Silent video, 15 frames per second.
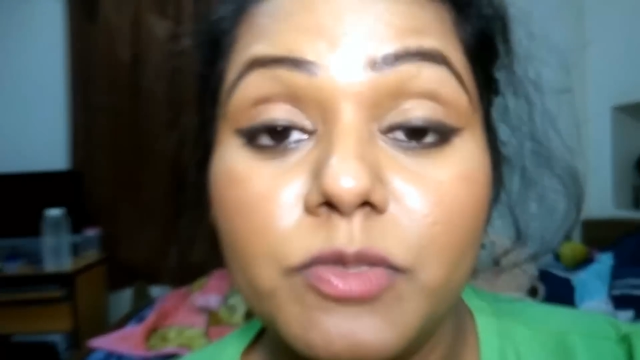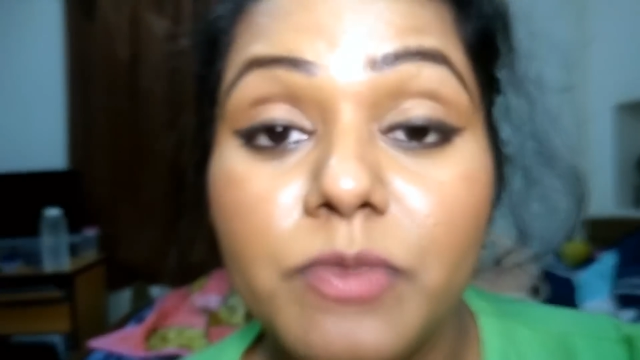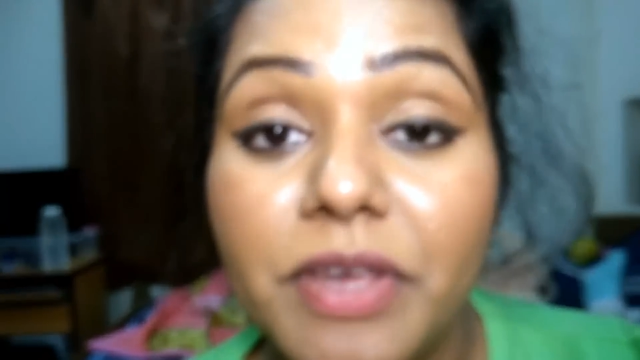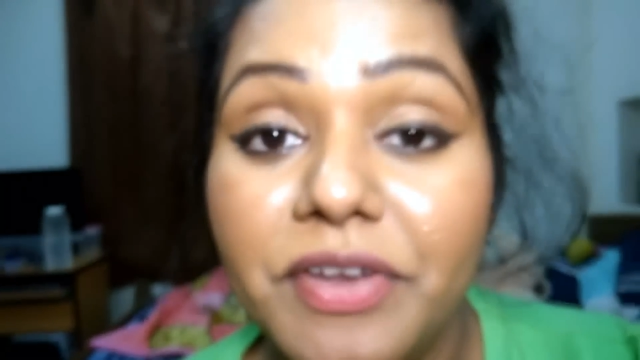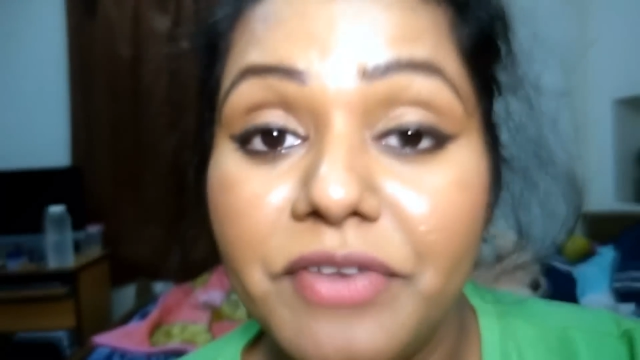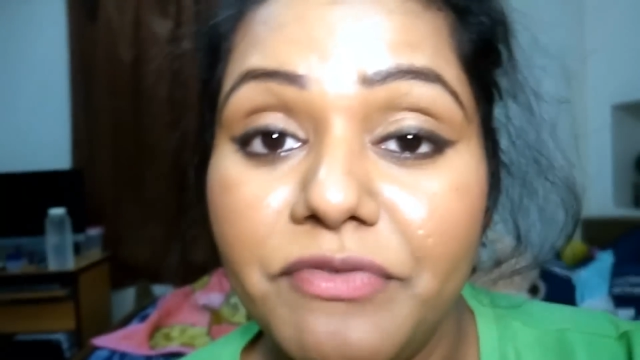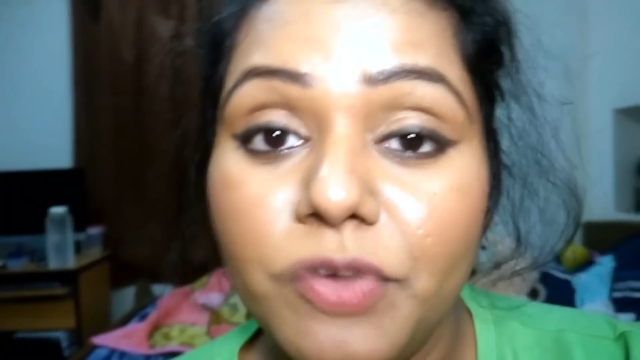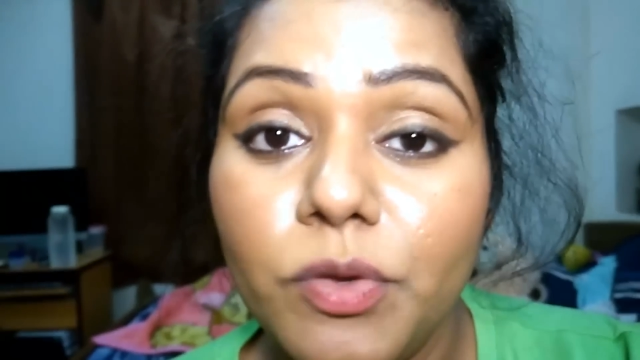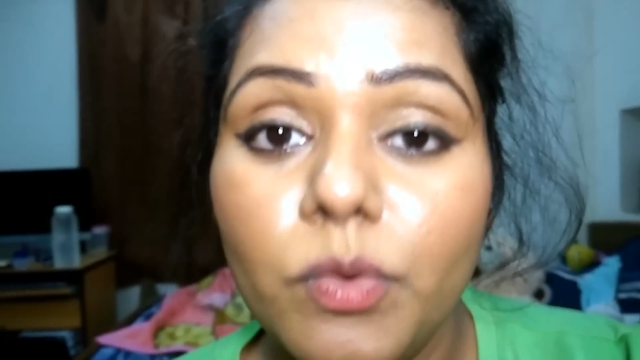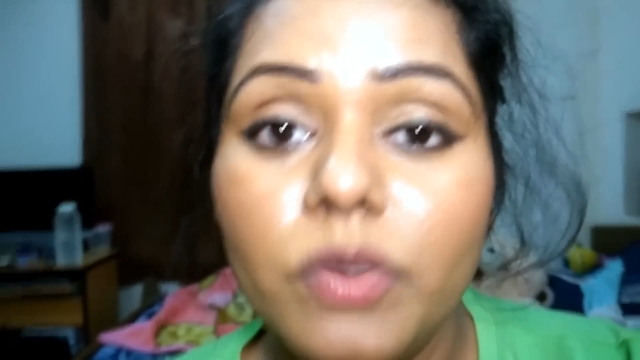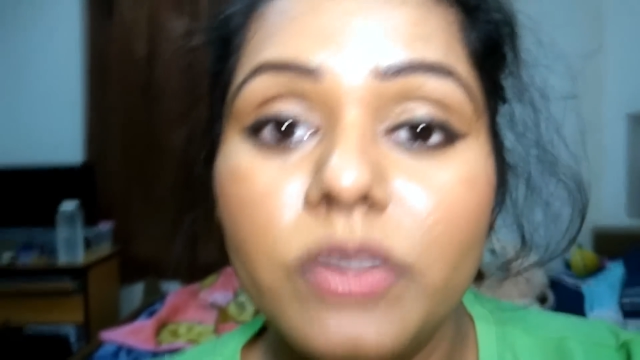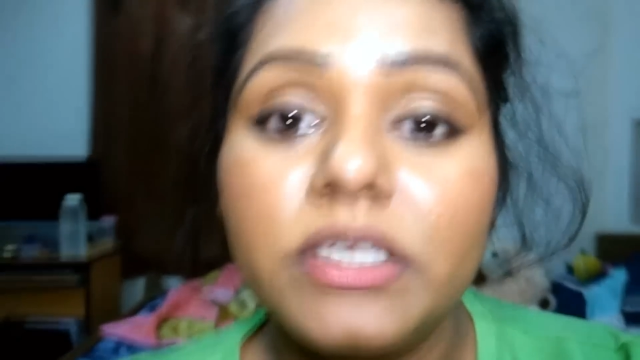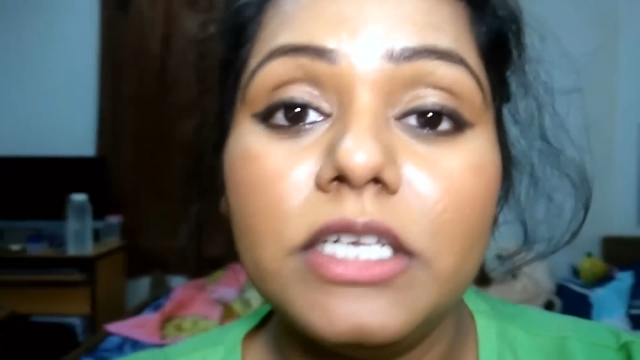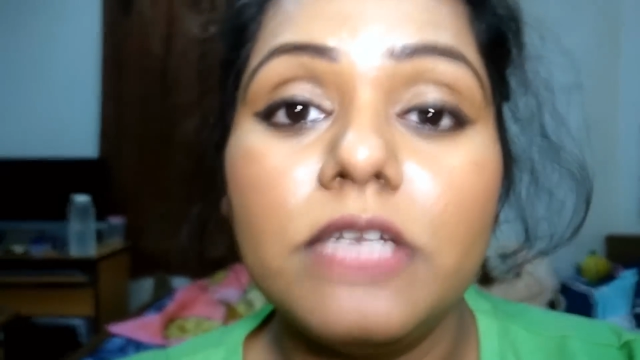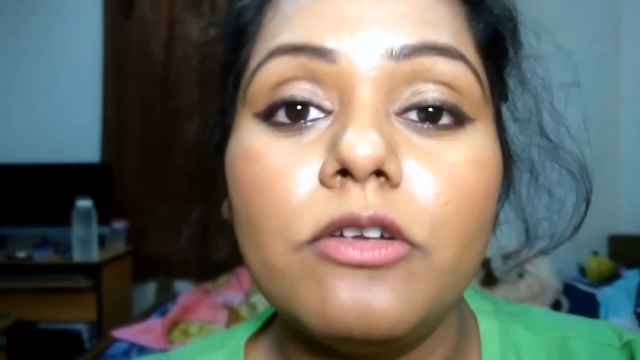was my
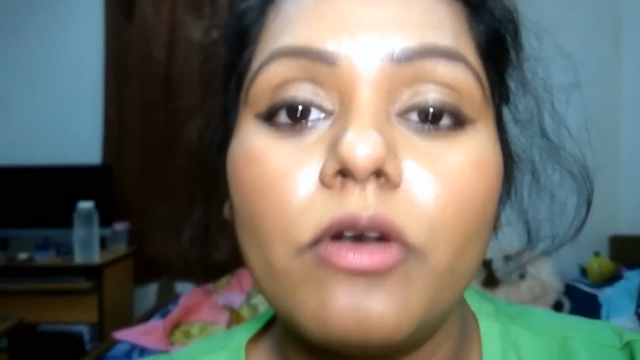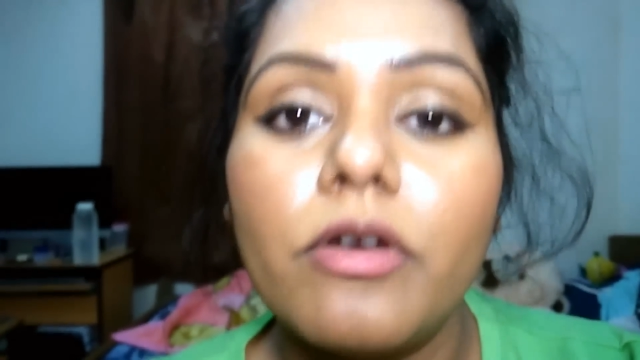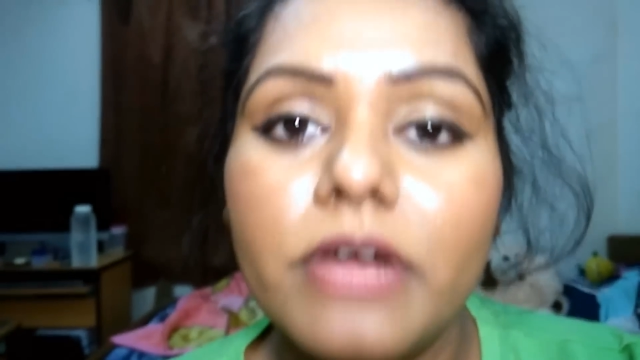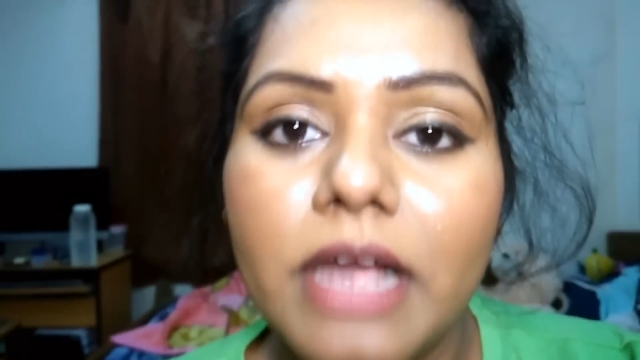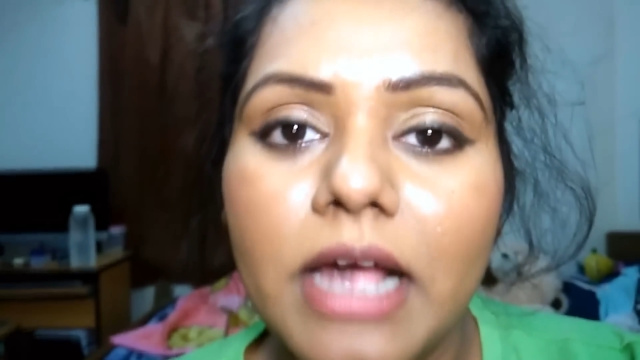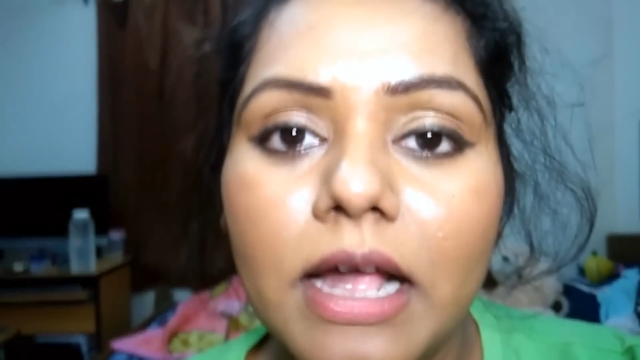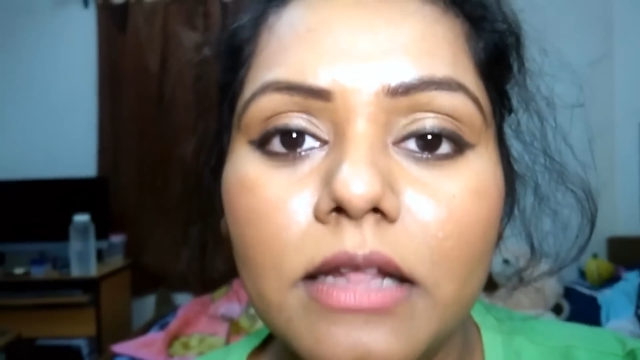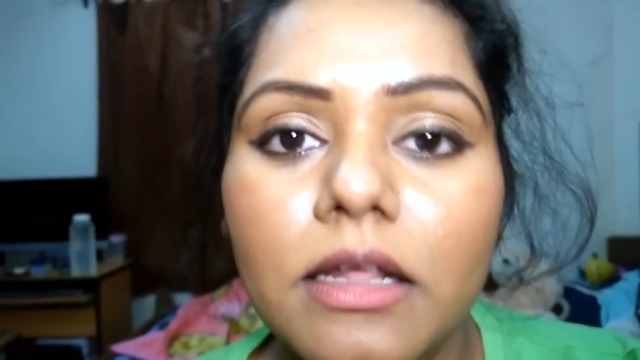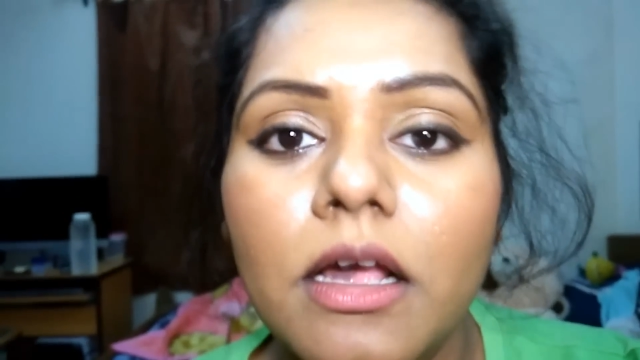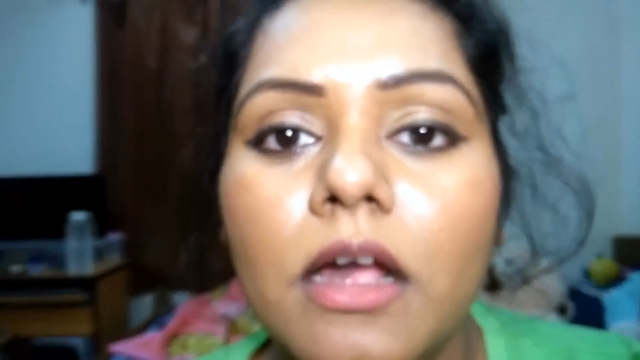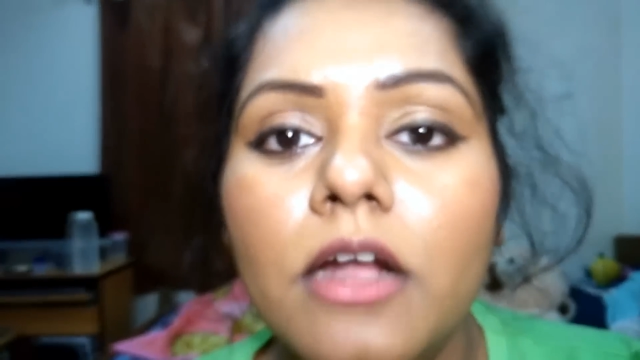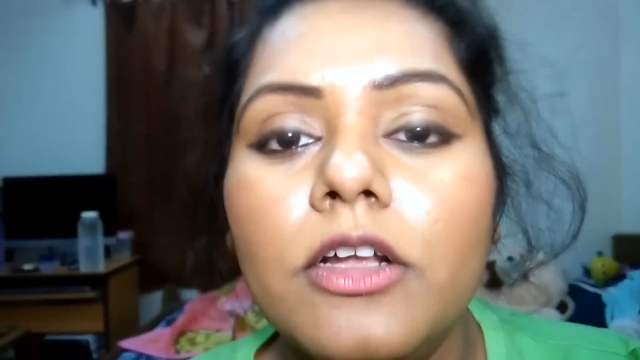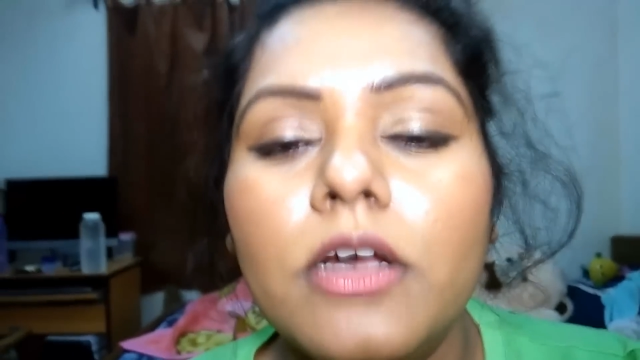review on the L'Oreal